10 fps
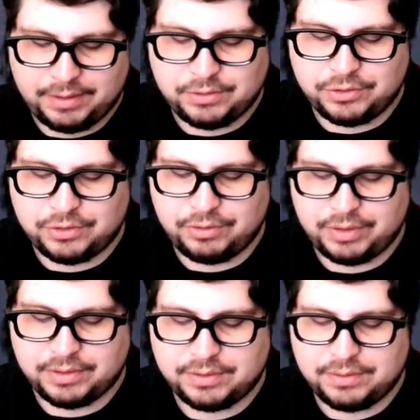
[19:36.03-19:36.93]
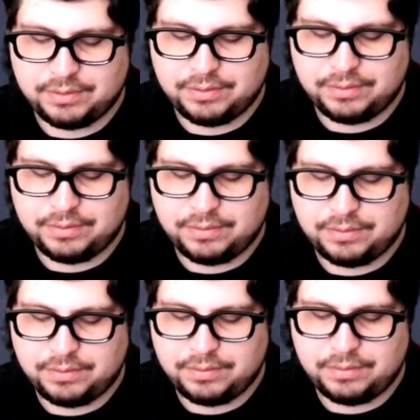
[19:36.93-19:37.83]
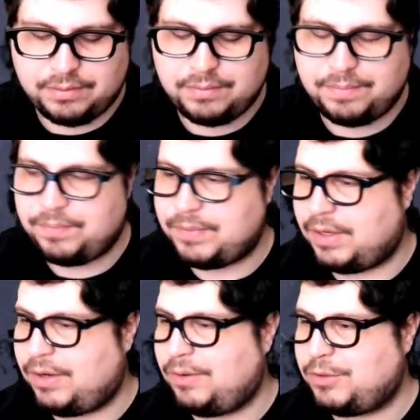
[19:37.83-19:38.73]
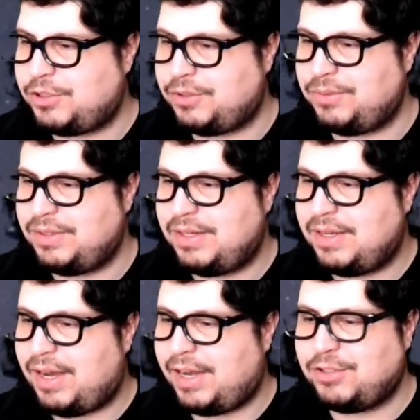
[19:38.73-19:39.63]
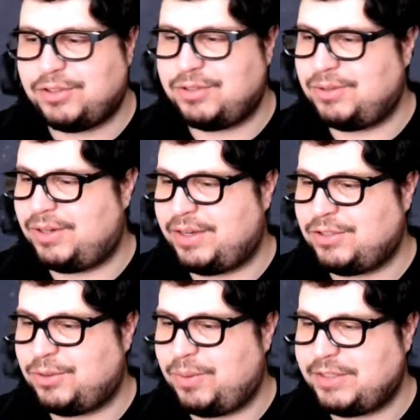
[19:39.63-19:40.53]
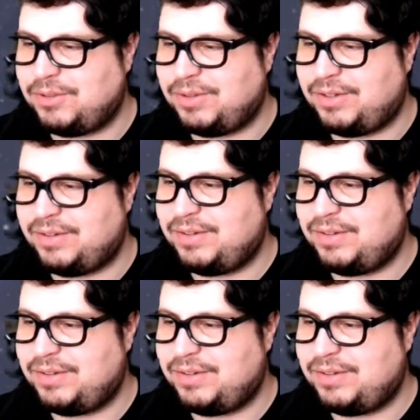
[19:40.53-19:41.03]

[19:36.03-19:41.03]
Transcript: just do this. Oh, shoot. I took too long. I took way too long.